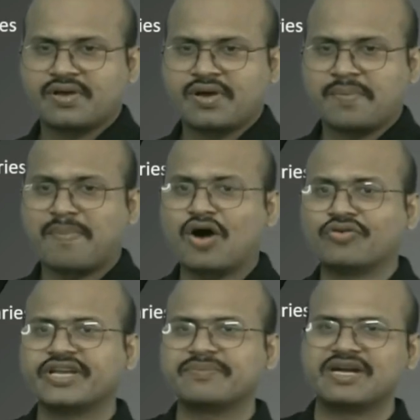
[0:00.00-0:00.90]

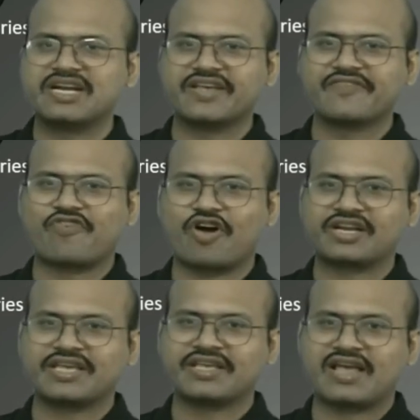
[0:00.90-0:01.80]
Mountain building,
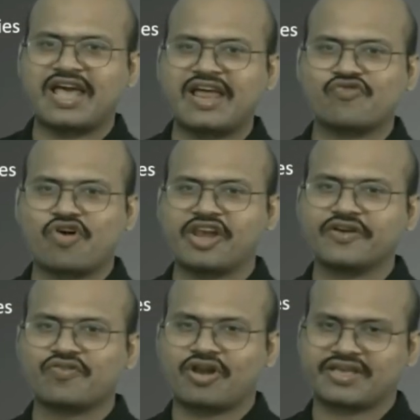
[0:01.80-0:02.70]
faulting and
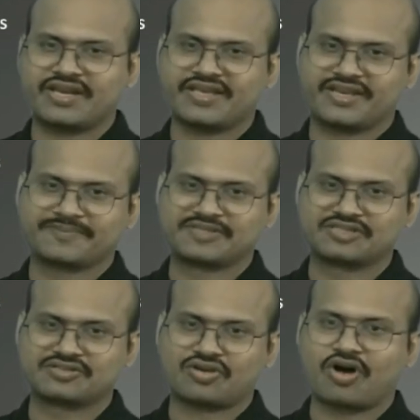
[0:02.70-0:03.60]
violent volcanic
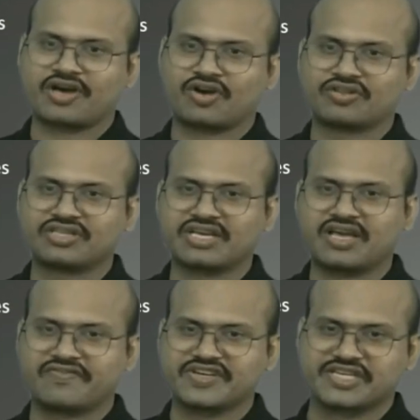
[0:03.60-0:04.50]
eruptions occur on the
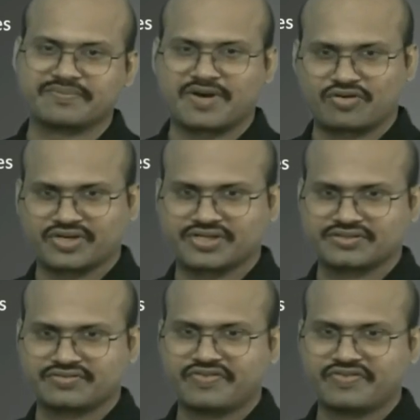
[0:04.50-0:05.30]
convergent boundaries.